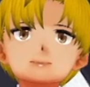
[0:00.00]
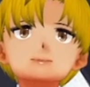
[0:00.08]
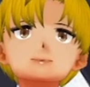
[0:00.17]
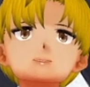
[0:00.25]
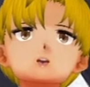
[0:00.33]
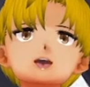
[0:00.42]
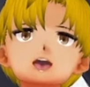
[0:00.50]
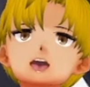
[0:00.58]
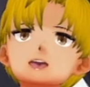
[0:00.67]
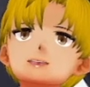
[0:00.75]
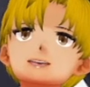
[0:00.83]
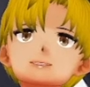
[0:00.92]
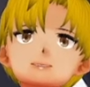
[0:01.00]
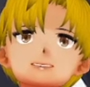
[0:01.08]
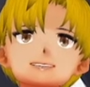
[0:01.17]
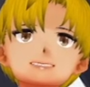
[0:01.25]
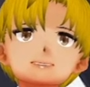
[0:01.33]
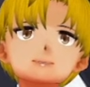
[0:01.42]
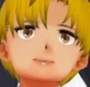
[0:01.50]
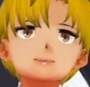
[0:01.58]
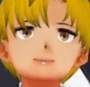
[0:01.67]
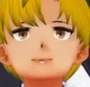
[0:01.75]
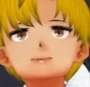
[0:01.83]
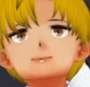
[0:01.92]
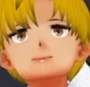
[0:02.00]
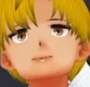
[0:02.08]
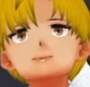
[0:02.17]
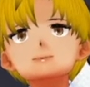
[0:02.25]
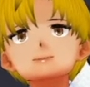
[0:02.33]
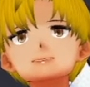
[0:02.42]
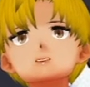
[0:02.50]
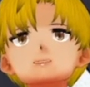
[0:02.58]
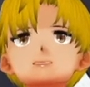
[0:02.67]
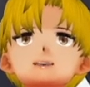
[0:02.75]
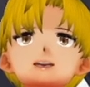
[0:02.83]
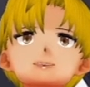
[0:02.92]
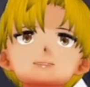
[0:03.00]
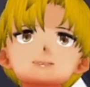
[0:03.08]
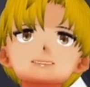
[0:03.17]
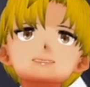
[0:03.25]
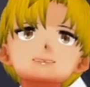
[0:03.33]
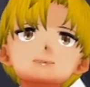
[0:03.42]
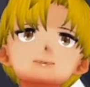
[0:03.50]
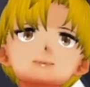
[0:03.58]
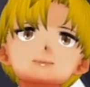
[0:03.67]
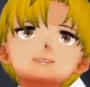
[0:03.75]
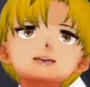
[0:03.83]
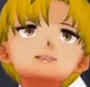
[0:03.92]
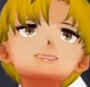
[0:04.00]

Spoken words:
Well, anyway. Here's the book, so just start it